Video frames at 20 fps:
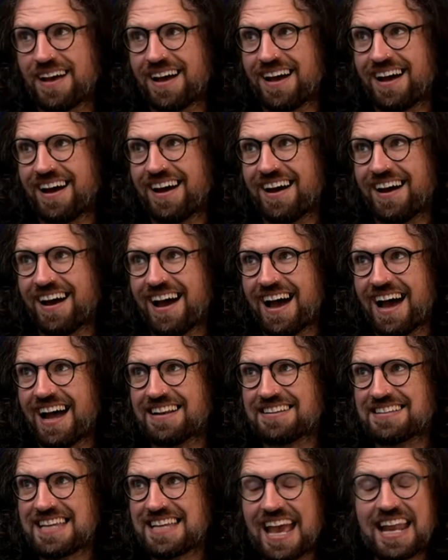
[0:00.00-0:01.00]

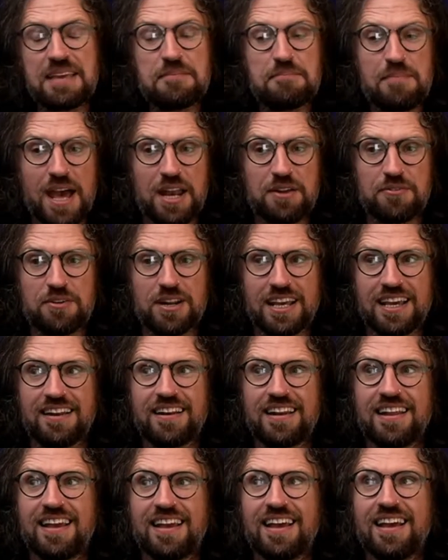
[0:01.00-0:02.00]
And getting better at
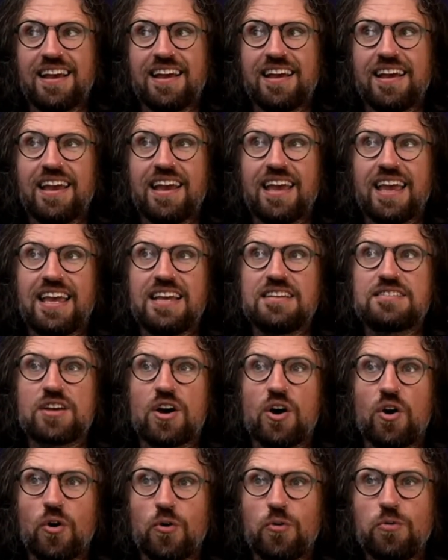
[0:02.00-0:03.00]
it is
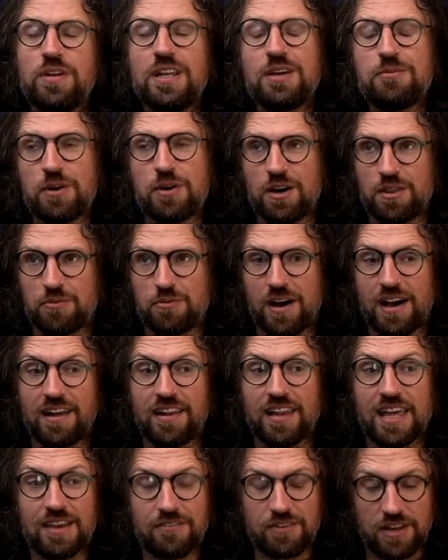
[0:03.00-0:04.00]
only
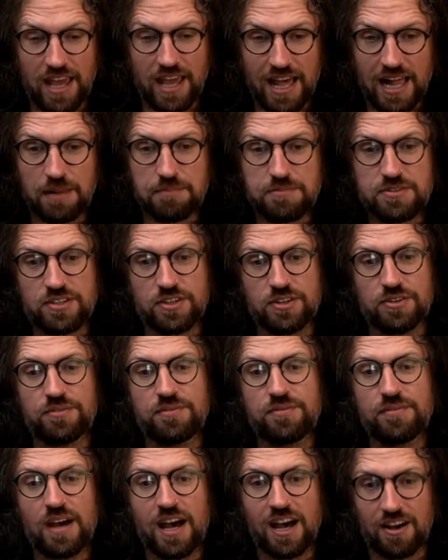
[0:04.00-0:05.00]
worthwhile if it helps you
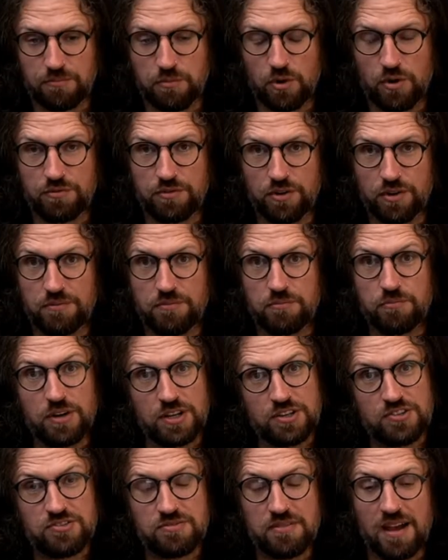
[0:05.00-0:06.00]
have more fun,
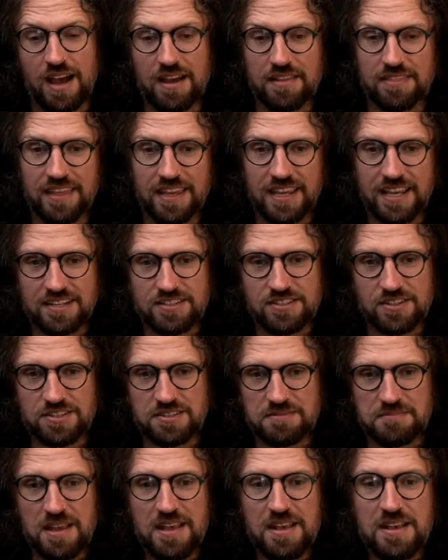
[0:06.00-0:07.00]
which I think it
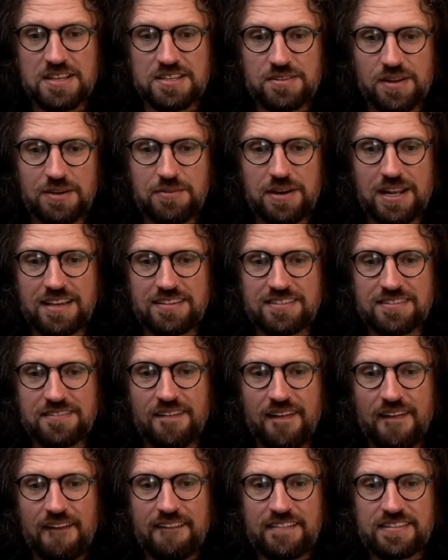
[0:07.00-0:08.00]
does. So anyway,
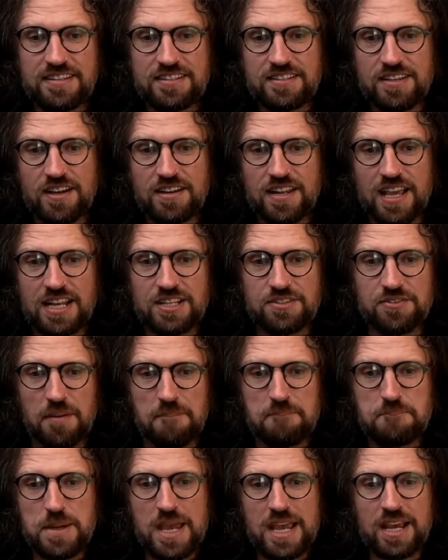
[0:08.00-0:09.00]
listen, this has turned into
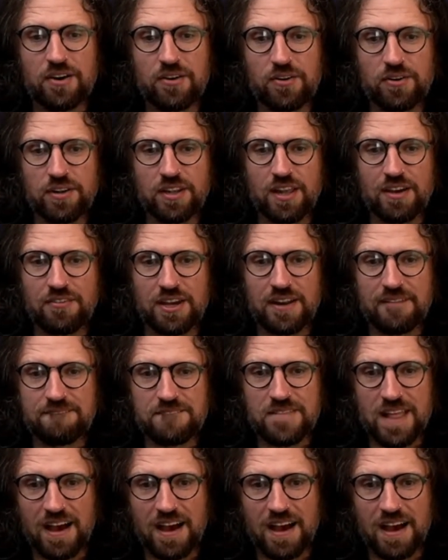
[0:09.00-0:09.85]
a big old loving.